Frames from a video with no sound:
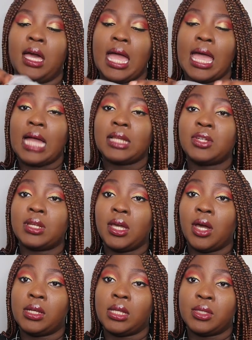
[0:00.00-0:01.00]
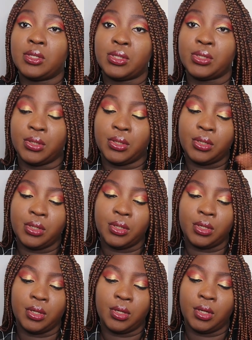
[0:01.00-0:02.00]
I actually ordered two,
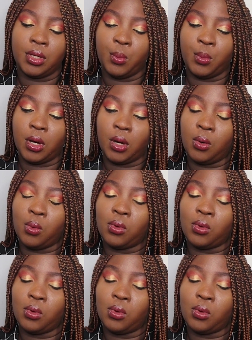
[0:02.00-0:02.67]
but